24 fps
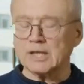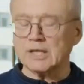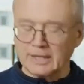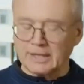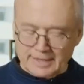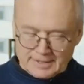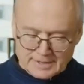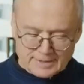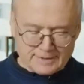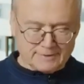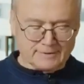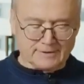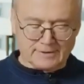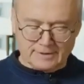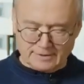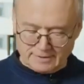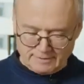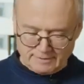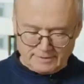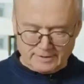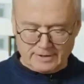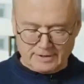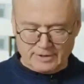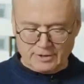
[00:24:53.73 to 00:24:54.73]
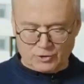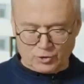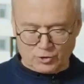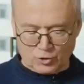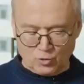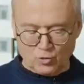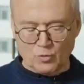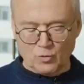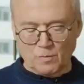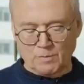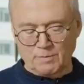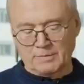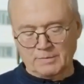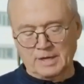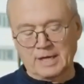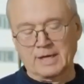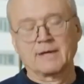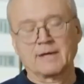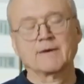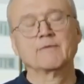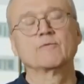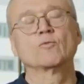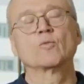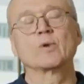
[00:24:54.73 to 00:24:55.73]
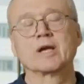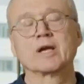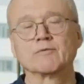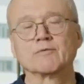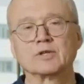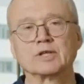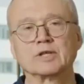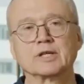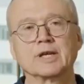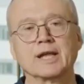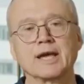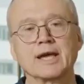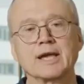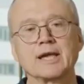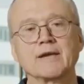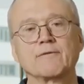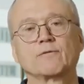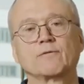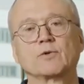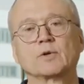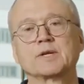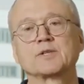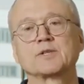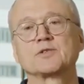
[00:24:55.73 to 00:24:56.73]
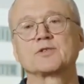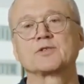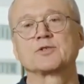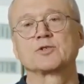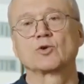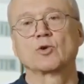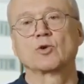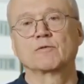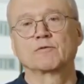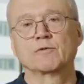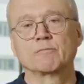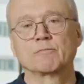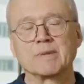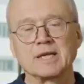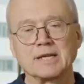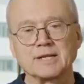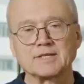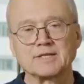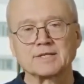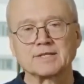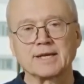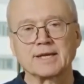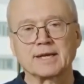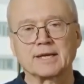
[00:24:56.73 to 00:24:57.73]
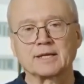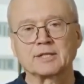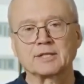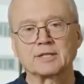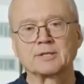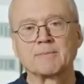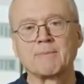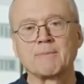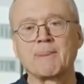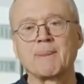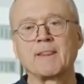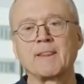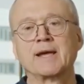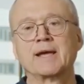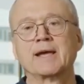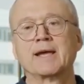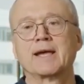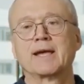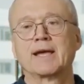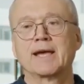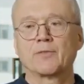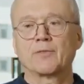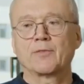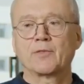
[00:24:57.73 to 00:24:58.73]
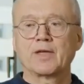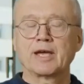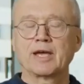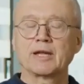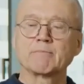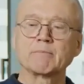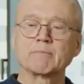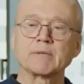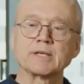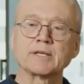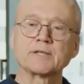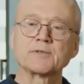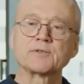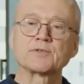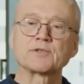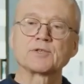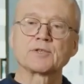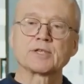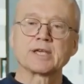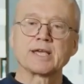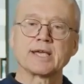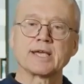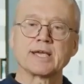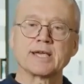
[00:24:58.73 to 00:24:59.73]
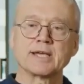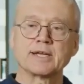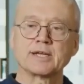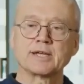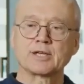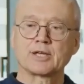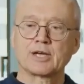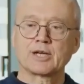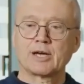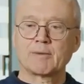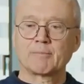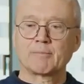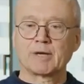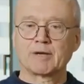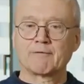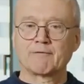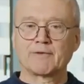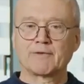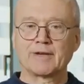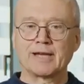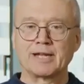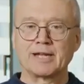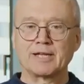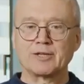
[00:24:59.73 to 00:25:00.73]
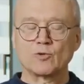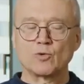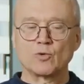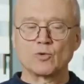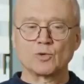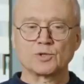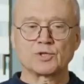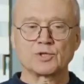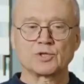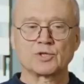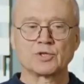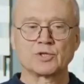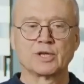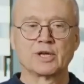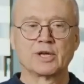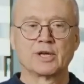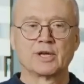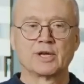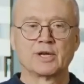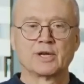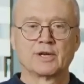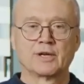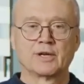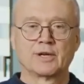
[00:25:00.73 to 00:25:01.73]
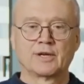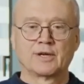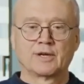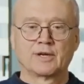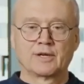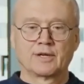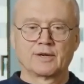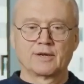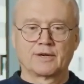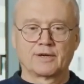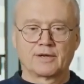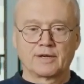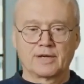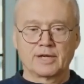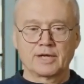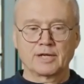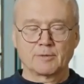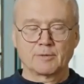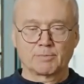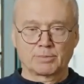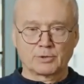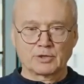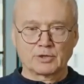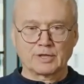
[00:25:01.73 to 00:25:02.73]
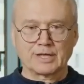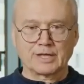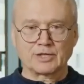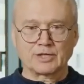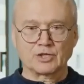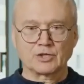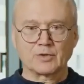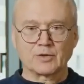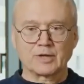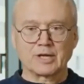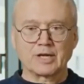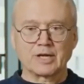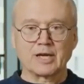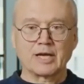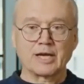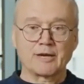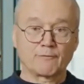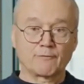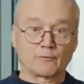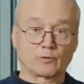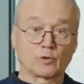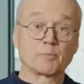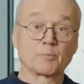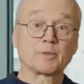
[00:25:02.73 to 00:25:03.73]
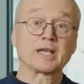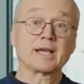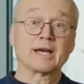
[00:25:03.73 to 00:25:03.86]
Let's assume we have a delay, for instance, of a millisecond, and that means the incoming values in a protection relay from